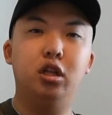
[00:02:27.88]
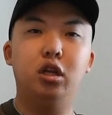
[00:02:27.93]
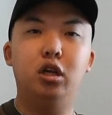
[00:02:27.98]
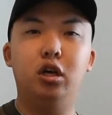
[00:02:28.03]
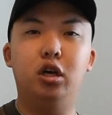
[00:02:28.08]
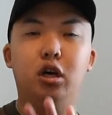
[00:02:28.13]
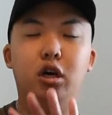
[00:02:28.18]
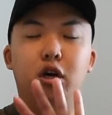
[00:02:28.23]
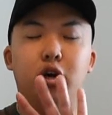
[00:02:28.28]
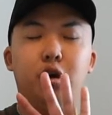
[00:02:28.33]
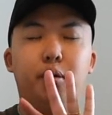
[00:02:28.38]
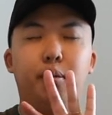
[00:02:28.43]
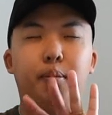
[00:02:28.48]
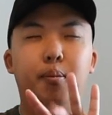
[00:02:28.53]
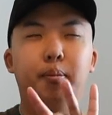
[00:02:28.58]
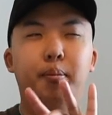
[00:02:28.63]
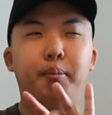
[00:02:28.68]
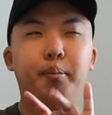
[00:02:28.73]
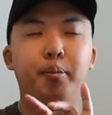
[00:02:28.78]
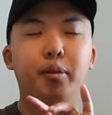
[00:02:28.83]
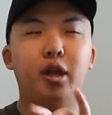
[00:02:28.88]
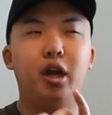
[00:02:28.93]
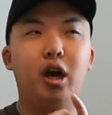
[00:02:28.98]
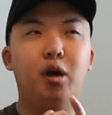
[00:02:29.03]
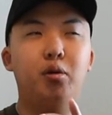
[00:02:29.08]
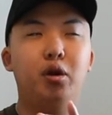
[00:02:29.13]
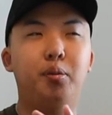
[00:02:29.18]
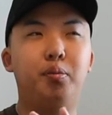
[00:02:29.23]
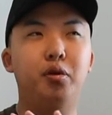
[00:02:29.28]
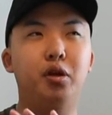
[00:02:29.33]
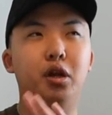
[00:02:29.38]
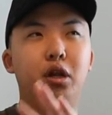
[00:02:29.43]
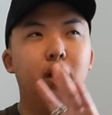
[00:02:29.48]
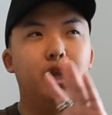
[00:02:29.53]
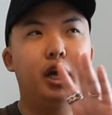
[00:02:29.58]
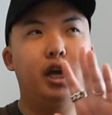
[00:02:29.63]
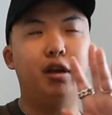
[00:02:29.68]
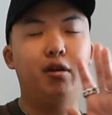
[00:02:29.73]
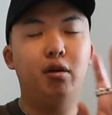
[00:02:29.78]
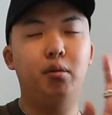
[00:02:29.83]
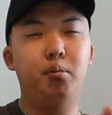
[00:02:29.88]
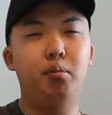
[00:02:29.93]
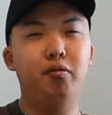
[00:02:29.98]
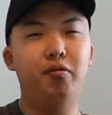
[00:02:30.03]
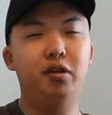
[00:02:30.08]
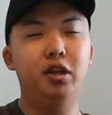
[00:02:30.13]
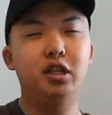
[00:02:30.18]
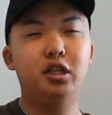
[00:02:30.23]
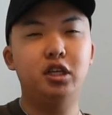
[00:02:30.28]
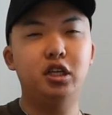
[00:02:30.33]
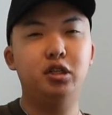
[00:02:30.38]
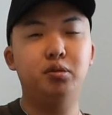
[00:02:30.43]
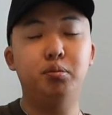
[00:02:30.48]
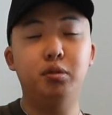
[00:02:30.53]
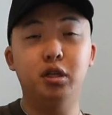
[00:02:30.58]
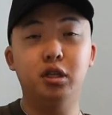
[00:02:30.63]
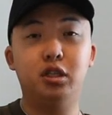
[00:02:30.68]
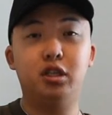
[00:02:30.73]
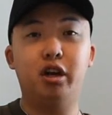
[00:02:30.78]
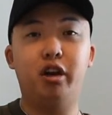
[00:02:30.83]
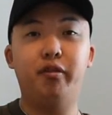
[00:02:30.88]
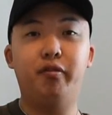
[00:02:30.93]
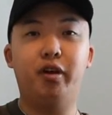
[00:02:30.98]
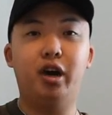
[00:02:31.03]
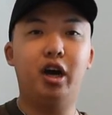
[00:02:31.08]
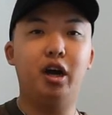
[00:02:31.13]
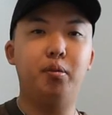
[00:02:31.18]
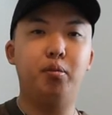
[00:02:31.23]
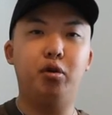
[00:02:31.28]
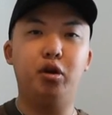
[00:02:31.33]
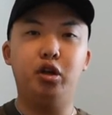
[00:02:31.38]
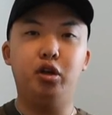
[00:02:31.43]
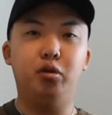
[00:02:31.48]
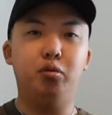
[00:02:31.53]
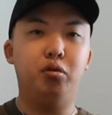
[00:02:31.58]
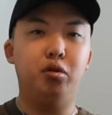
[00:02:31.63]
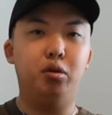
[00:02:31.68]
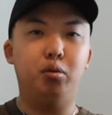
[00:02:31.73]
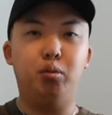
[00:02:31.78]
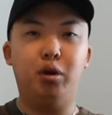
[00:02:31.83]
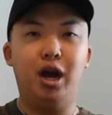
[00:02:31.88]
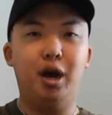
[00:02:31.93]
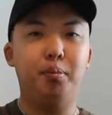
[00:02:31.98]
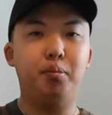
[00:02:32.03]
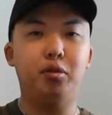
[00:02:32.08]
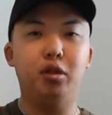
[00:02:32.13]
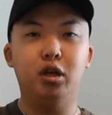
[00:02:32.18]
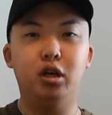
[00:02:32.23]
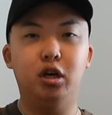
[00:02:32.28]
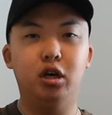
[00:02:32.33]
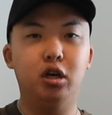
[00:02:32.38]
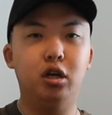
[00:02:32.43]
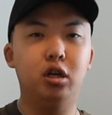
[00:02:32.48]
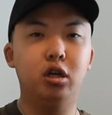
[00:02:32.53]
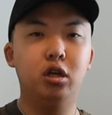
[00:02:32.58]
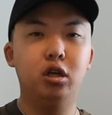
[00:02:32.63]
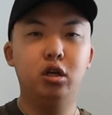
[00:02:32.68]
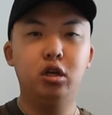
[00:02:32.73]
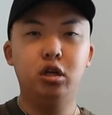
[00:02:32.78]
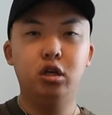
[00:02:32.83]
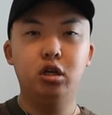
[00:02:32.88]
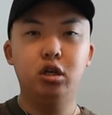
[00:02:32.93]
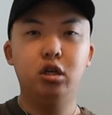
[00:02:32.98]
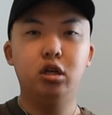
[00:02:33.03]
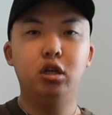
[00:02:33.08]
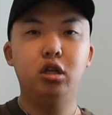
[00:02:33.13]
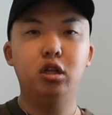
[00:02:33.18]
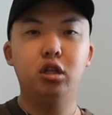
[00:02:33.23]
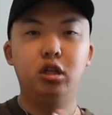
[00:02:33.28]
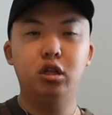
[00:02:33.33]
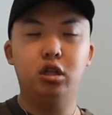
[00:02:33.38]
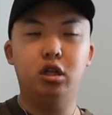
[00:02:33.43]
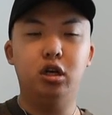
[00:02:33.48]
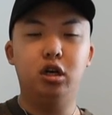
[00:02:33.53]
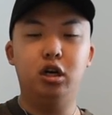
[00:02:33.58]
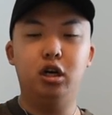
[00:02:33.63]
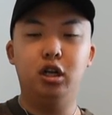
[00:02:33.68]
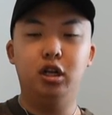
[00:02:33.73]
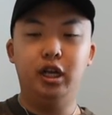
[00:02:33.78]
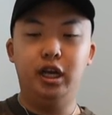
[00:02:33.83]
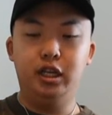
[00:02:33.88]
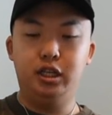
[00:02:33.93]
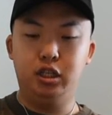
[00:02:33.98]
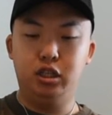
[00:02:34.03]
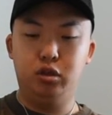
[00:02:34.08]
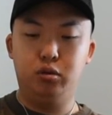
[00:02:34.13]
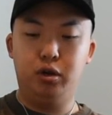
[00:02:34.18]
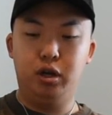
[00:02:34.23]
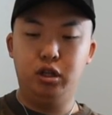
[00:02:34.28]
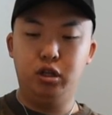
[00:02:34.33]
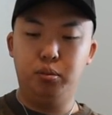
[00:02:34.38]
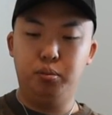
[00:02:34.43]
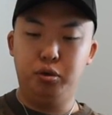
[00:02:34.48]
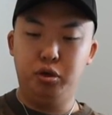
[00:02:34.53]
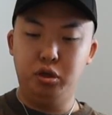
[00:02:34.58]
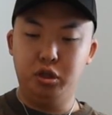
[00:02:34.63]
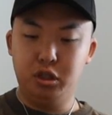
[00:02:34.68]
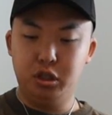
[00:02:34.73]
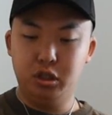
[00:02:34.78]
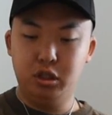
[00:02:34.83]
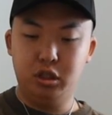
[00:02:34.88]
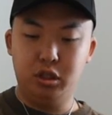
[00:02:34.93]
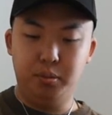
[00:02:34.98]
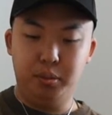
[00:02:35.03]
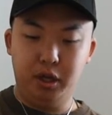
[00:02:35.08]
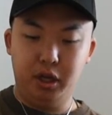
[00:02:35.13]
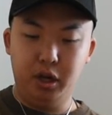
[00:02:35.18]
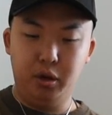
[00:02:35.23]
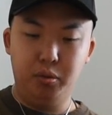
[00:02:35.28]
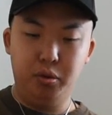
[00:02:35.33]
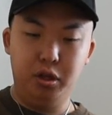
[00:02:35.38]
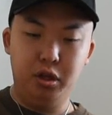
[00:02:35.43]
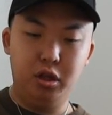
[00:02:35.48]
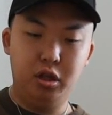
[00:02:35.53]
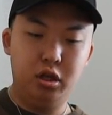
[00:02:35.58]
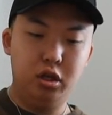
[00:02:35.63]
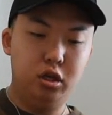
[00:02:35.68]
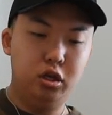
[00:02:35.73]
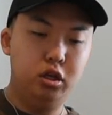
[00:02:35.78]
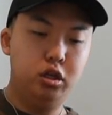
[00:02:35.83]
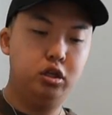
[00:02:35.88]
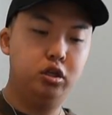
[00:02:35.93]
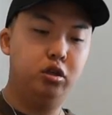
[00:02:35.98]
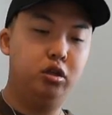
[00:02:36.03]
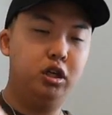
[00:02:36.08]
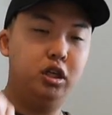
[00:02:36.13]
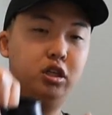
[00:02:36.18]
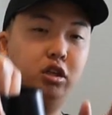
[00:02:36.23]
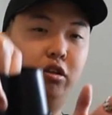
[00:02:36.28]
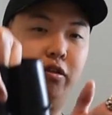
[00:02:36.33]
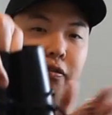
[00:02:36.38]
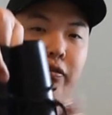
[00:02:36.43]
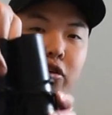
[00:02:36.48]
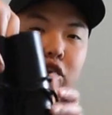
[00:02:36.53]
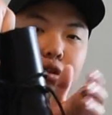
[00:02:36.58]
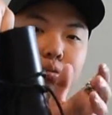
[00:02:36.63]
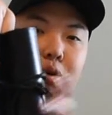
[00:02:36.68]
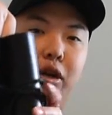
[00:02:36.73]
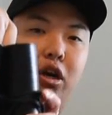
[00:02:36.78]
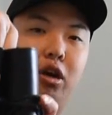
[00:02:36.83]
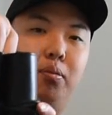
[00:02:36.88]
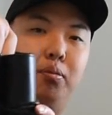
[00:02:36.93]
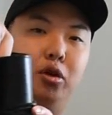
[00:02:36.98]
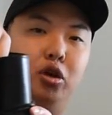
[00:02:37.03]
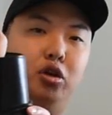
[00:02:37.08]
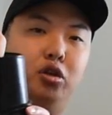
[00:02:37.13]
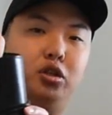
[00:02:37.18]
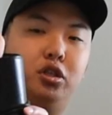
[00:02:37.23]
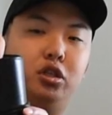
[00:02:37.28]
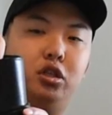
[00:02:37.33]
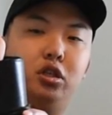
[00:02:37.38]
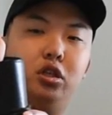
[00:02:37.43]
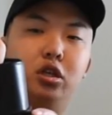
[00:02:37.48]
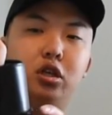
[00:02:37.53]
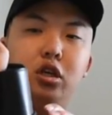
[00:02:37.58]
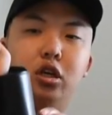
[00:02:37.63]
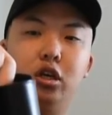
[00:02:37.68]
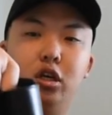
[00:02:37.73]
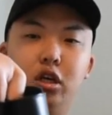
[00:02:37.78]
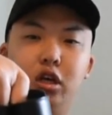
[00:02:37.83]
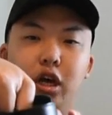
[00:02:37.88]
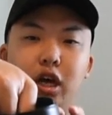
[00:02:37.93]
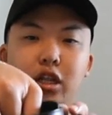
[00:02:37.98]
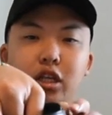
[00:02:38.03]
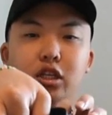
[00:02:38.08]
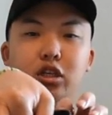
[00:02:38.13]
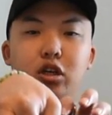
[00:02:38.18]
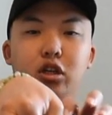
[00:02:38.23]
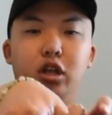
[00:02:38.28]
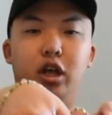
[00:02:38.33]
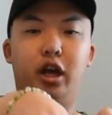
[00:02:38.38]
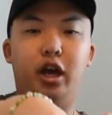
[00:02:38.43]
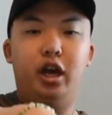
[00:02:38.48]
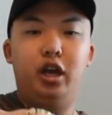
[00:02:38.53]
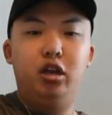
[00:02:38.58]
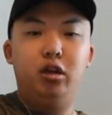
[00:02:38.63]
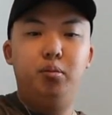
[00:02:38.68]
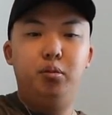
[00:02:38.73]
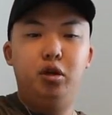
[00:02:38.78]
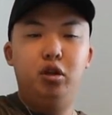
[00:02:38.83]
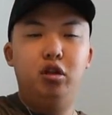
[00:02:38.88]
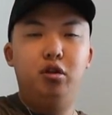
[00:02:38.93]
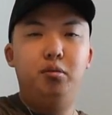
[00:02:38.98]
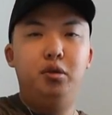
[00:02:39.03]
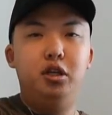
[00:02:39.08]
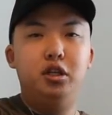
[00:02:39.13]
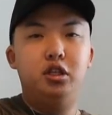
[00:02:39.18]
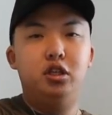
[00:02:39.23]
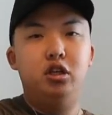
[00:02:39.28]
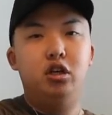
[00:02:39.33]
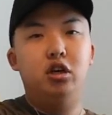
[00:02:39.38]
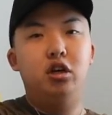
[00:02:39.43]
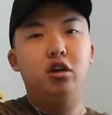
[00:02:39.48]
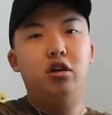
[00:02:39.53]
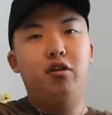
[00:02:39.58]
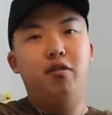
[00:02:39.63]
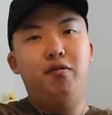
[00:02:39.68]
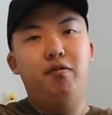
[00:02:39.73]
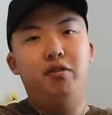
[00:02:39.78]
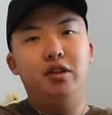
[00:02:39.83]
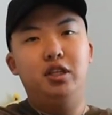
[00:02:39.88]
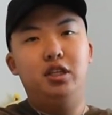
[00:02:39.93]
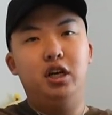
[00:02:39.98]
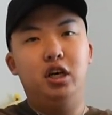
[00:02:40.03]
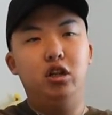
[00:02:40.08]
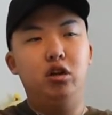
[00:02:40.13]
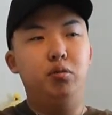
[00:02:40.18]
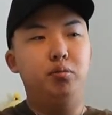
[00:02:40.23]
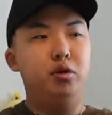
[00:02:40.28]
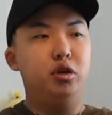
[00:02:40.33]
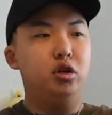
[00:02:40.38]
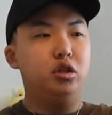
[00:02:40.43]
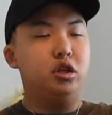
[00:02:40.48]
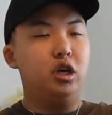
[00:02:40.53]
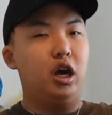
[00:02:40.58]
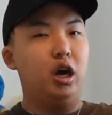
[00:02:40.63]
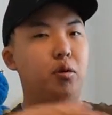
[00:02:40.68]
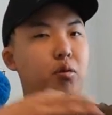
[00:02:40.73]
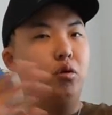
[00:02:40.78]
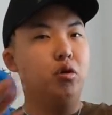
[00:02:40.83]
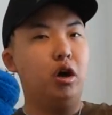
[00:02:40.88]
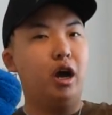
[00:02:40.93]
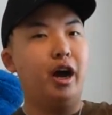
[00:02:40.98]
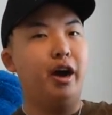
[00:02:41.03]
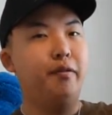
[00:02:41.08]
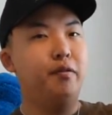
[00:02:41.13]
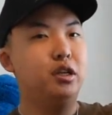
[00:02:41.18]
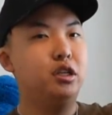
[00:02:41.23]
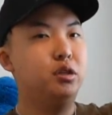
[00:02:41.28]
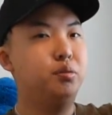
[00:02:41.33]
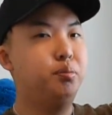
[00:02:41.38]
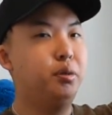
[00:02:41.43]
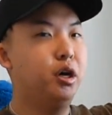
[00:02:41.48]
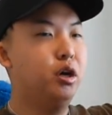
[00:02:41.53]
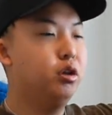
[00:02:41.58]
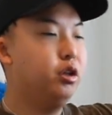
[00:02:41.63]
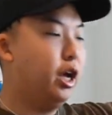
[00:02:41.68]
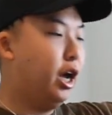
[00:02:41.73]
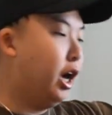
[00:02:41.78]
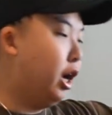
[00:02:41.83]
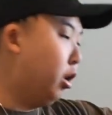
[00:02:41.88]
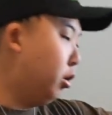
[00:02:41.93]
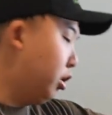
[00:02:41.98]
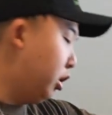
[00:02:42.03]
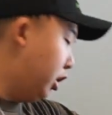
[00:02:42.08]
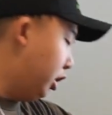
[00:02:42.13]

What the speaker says: how would I put it, like vintage military vibe where you would wrap the laces around the boots to begin with. So these are the first pair of boots, and these are the Demeulemeester Vitello boots. I will have it spelled out